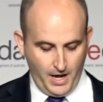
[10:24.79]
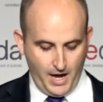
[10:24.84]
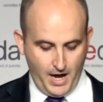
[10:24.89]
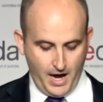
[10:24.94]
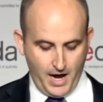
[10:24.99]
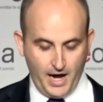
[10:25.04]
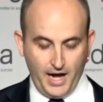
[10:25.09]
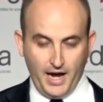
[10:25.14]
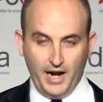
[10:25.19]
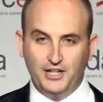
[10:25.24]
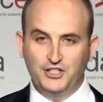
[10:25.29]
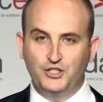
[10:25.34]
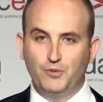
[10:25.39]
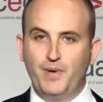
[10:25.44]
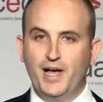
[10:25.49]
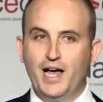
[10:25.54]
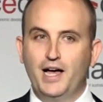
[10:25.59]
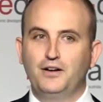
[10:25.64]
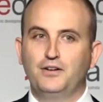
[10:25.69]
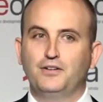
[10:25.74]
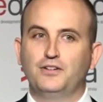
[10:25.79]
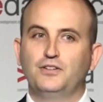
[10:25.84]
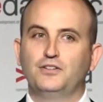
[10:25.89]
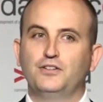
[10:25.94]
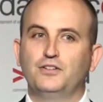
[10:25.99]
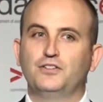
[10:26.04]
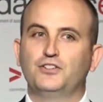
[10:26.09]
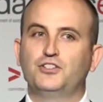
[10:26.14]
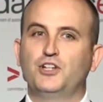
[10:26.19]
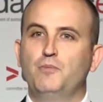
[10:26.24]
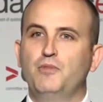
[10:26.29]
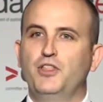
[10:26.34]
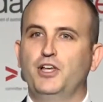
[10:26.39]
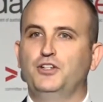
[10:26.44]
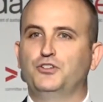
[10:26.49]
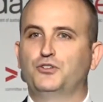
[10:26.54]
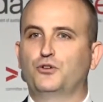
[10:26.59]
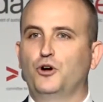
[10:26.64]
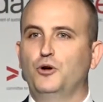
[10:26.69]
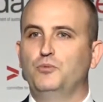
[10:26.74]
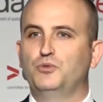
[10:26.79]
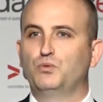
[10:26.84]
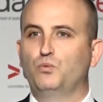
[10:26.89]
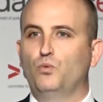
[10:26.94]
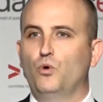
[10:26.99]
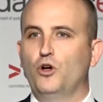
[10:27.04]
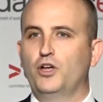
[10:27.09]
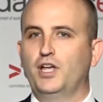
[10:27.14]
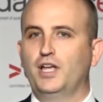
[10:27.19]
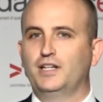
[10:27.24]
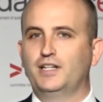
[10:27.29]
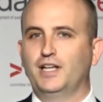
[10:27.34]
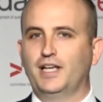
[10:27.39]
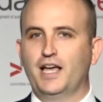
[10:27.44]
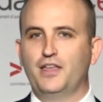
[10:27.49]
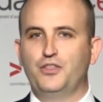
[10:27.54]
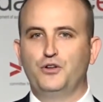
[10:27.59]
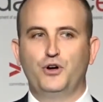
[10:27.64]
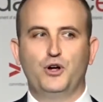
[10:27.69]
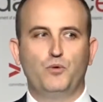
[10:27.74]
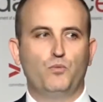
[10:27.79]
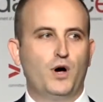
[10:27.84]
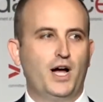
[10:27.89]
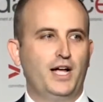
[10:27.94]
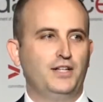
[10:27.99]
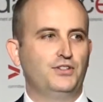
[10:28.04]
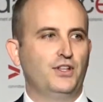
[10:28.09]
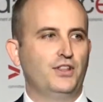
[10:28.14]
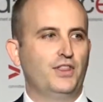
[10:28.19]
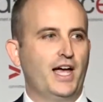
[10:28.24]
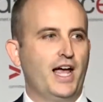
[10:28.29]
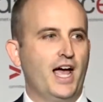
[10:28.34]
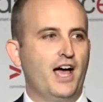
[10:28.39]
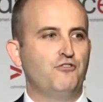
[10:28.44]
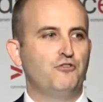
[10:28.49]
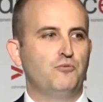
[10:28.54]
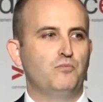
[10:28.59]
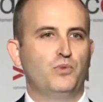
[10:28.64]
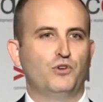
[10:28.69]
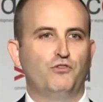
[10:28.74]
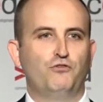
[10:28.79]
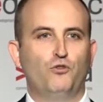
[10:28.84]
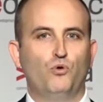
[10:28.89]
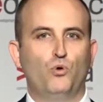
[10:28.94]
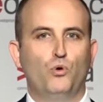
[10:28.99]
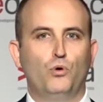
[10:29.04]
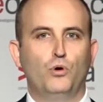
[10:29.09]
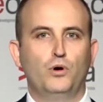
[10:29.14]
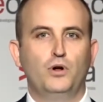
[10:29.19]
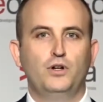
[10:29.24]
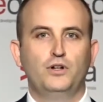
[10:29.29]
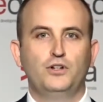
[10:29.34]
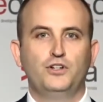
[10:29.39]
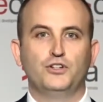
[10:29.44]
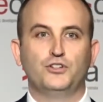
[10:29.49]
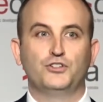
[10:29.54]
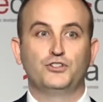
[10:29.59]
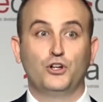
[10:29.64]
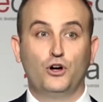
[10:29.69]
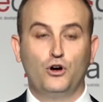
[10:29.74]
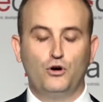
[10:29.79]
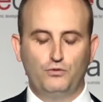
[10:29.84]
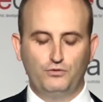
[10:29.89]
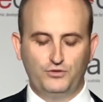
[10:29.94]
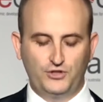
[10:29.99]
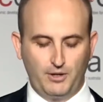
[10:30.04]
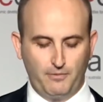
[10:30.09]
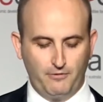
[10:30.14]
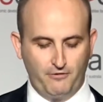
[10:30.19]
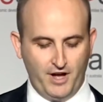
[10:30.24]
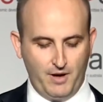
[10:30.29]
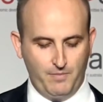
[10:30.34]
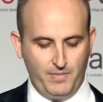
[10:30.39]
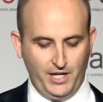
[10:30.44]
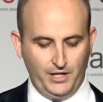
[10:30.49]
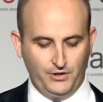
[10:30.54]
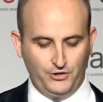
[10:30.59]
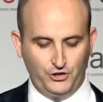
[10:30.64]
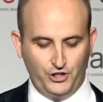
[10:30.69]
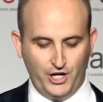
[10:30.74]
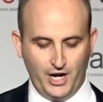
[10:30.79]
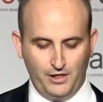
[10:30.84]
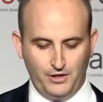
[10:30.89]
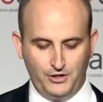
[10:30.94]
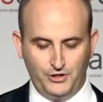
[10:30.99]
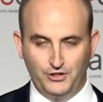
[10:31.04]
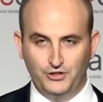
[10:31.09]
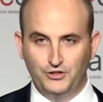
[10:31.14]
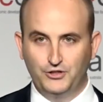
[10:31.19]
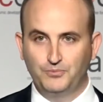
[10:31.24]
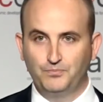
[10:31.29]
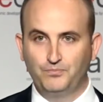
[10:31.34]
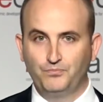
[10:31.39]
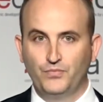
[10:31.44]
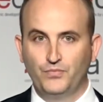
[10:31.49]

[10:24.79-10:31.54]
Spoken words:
And it's about some of these groups working together in ways that they haven't before to solve some of our biggest challenges.